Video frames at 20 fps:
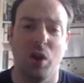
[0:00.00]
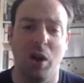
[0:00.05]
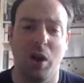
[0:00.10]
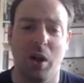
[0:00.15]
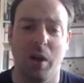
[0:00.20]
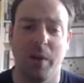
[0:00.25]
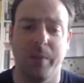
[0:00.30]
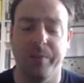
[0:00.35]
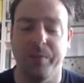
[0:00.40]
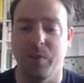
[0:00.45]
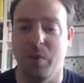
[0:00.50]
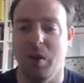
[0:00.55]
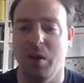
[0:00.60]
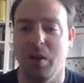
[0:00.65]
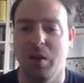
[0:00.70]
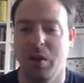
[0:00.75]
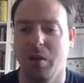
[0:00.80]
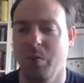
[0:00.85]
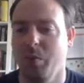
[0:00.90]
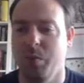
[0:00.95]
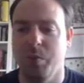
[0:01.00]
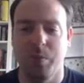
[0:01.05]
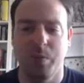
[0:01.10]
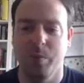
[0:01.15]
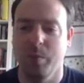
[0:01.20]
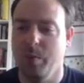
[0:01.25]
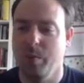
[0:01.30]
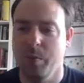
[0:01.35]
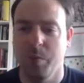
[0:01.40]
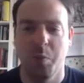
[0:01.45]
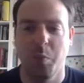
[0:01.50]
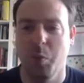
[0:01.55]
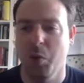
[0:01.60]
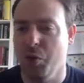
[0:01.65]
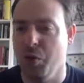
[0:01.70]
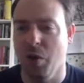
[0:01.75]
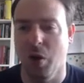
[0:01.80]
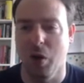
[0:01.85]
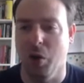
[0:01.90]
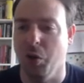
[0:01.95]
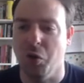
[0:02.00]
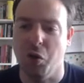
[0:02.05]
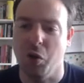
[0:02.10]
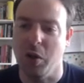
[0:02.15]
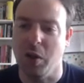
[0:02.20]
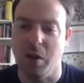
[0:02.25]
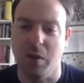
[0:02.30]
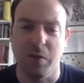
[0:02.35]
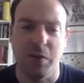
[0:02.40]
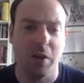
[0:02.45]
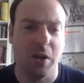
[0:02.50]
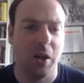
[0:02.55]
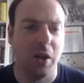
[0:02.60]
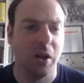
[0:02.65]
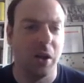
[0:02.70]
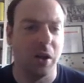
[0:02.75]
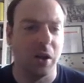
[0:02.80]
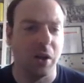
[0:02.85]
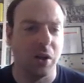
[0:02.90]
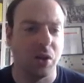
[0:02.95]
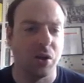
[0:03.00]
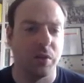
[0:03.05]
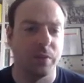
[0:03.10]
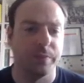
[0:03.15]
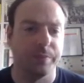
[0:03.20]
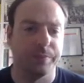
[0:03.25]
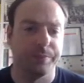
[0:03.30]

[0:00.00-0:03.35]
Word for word: um, was not a good treaty for the English.